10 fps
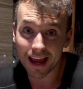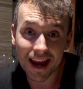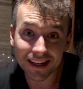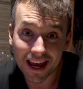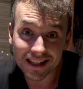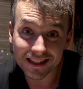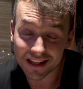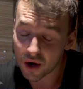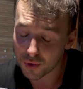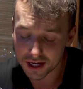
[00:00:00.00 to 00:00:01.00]
I guess
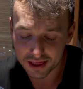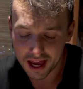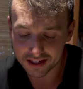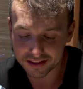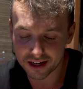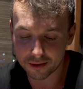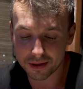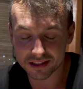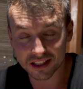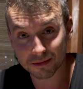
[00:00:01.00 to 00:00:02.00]
they really like their
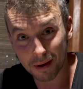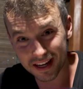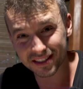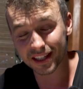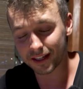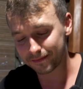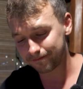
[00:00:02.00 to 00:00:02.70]
meals spicy.